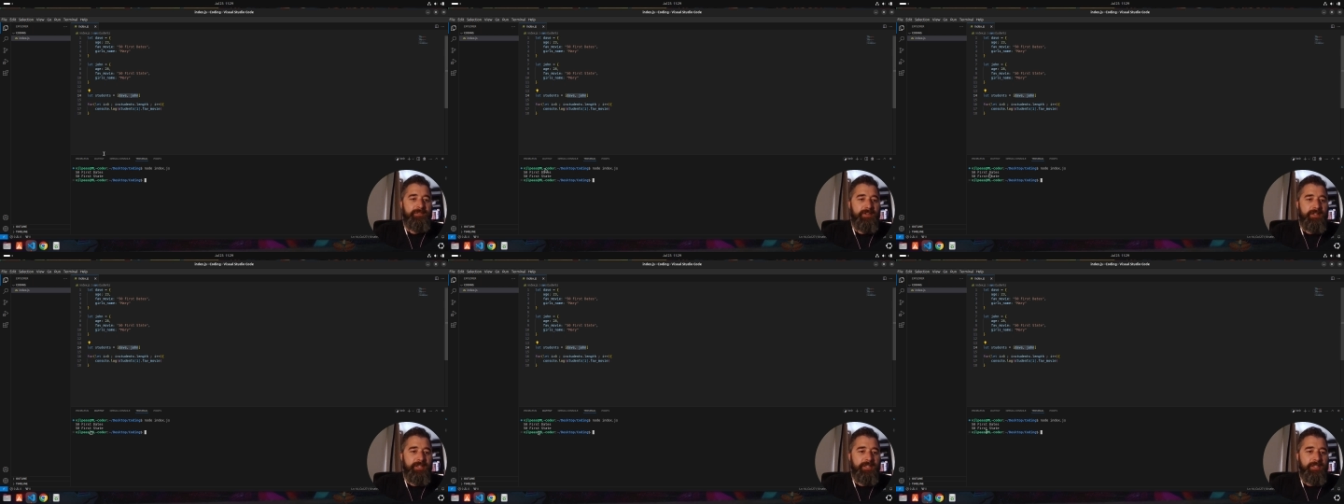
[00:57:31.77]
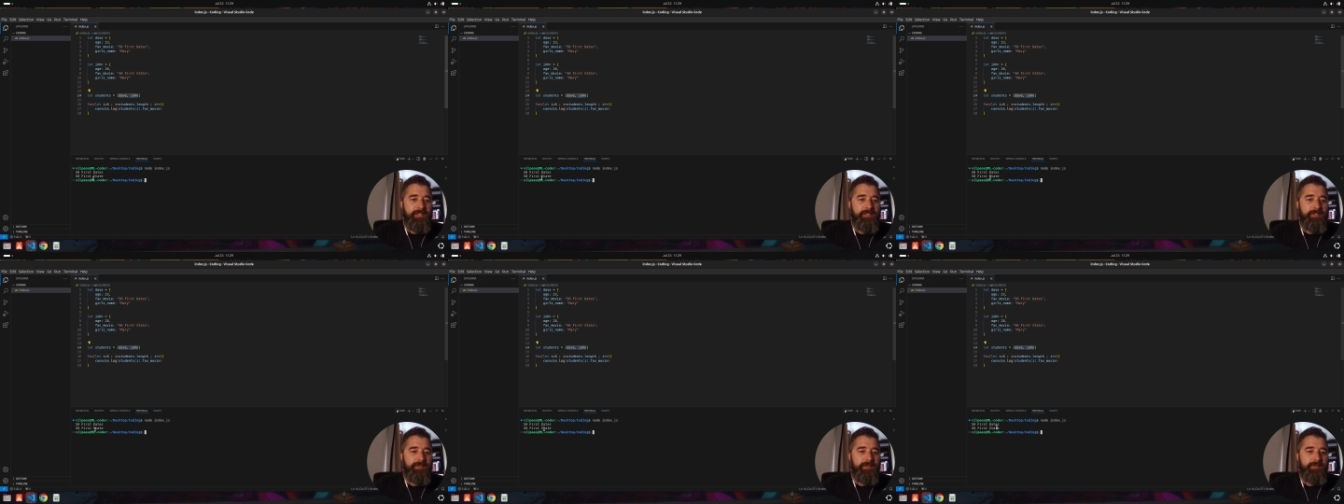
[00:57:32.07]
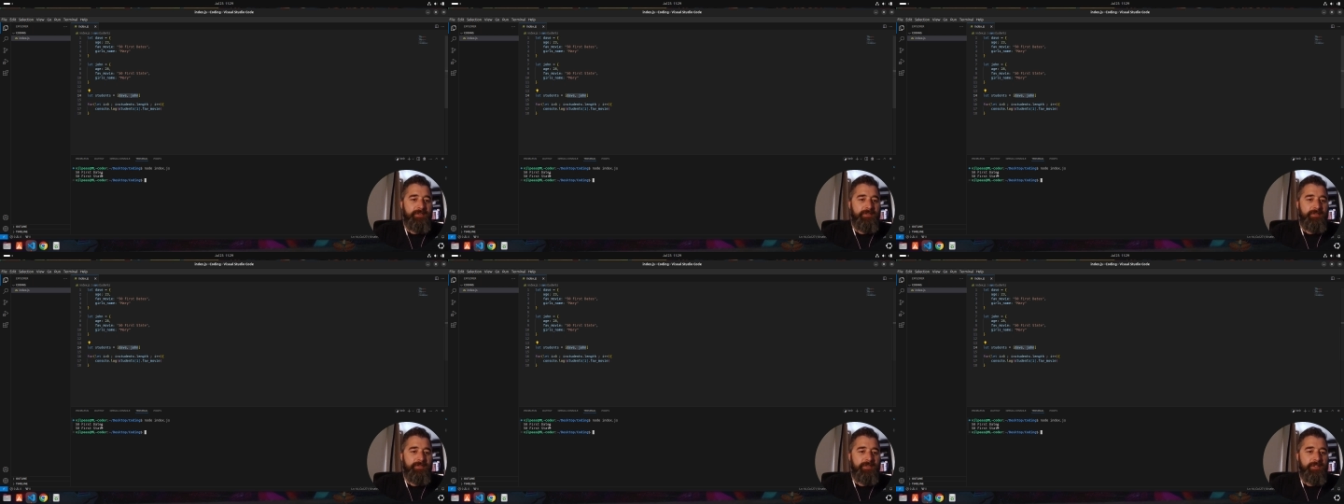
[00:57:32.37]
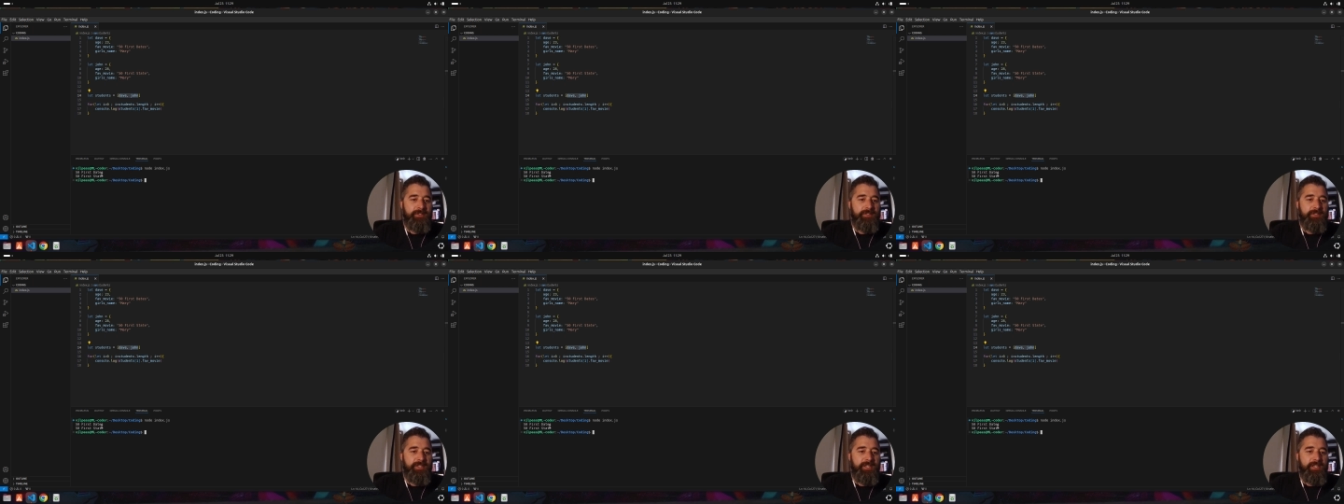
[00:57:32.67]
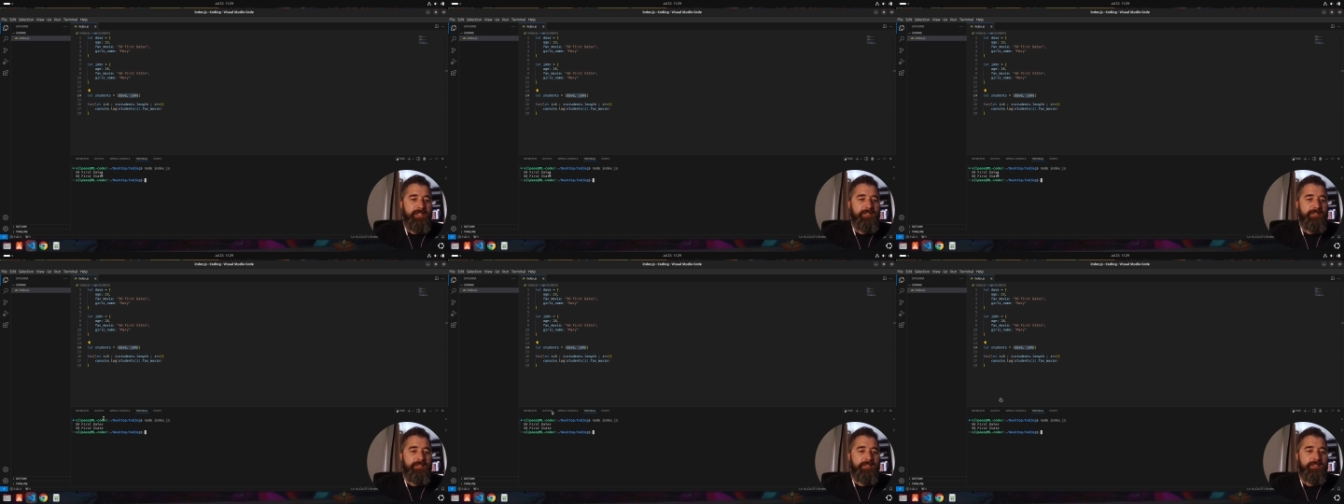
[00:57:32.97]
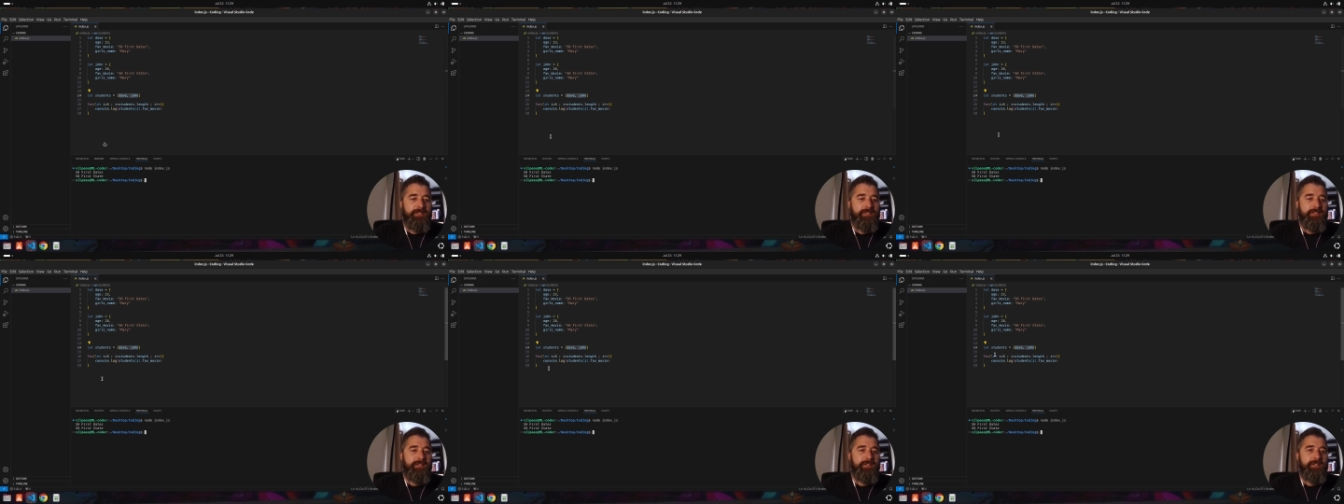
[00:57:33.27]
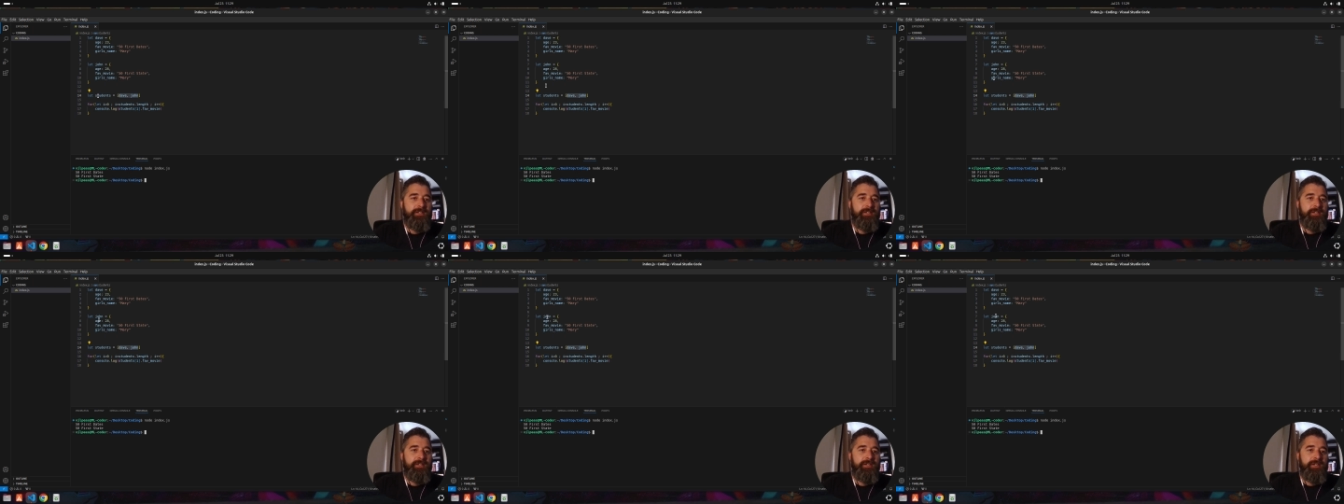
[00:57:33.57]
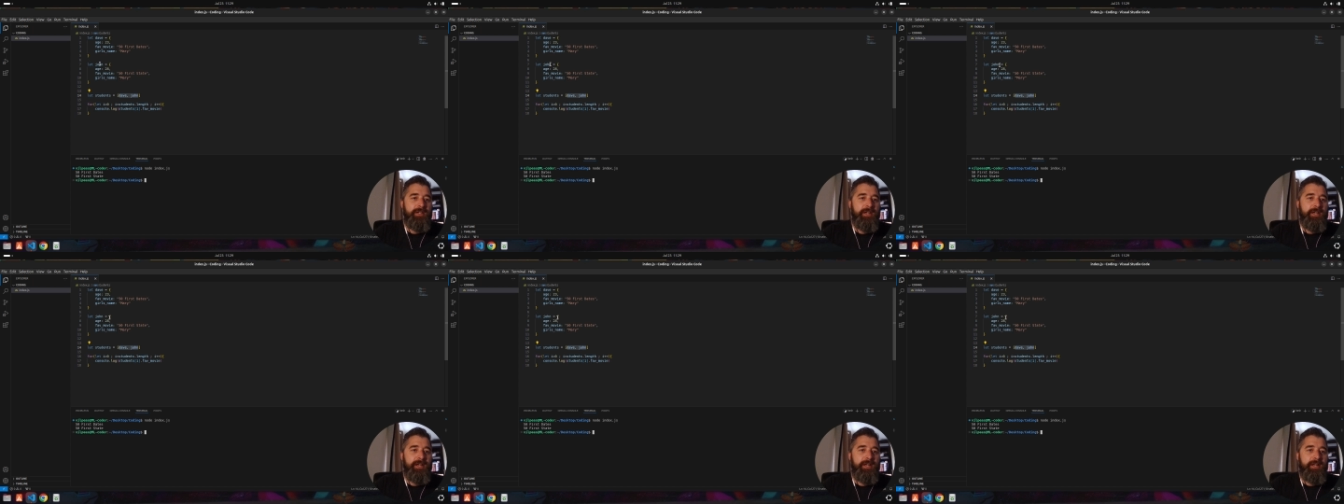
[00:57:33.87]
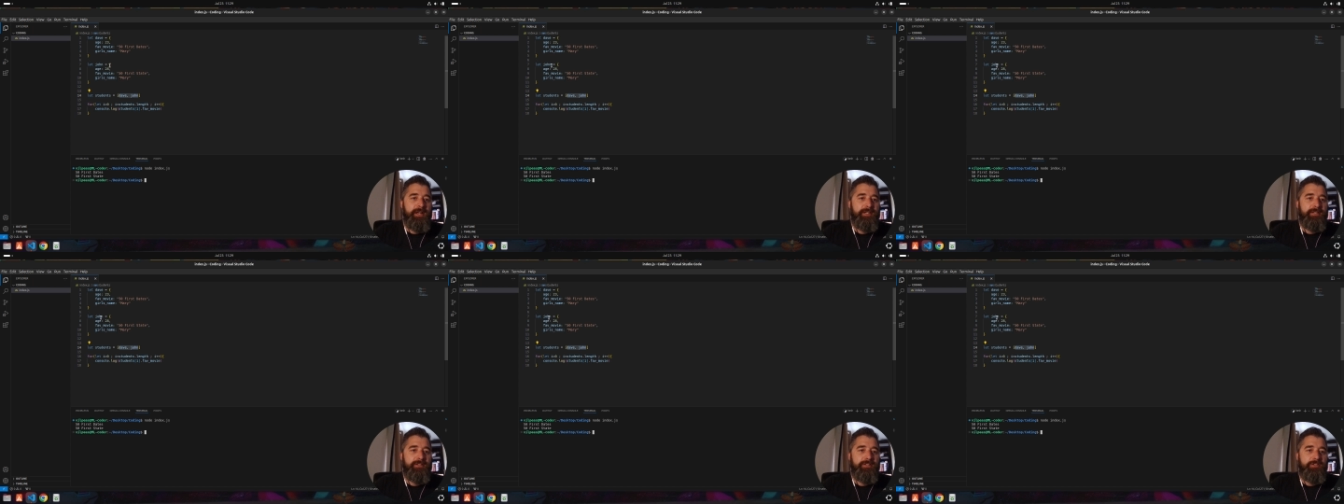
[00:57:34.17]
likes 50 First Dates and